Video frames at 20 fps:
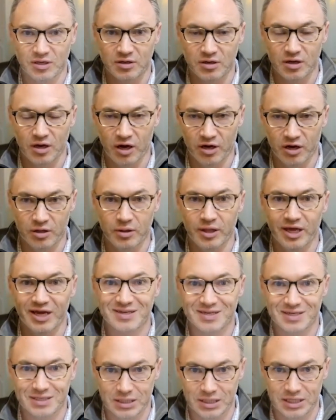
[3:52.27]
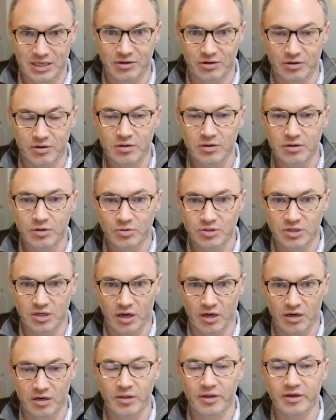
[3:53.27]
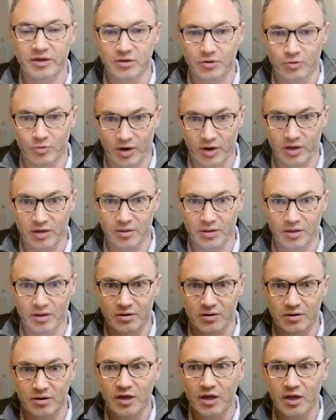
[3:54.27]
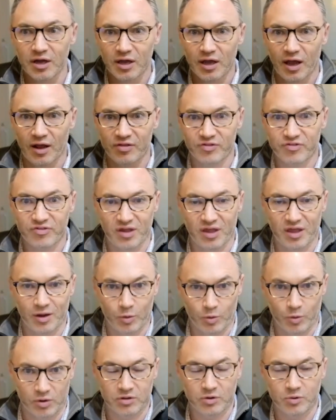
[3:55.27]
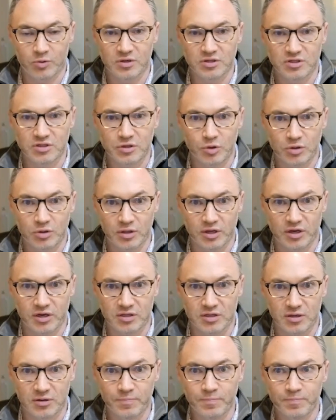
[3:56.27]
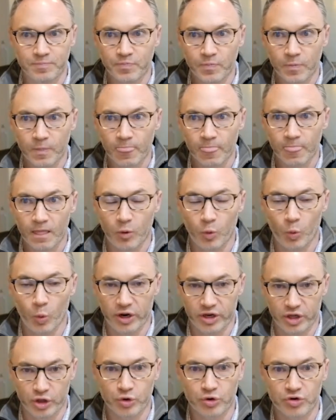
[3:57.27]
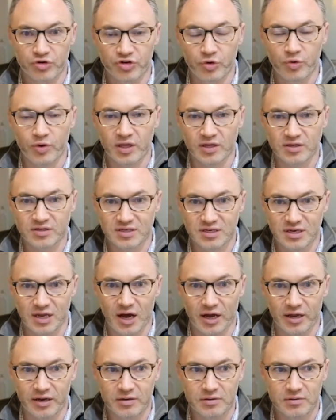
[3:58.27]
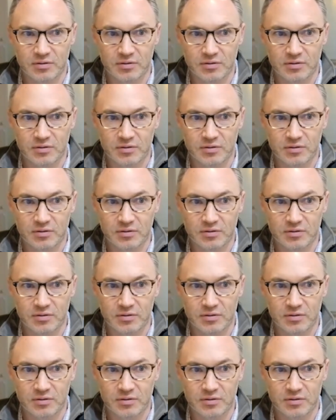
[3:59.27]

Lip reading: unelected leader, who's an unelected regulator, and saying, we're the ones who are elected. What you're doing is not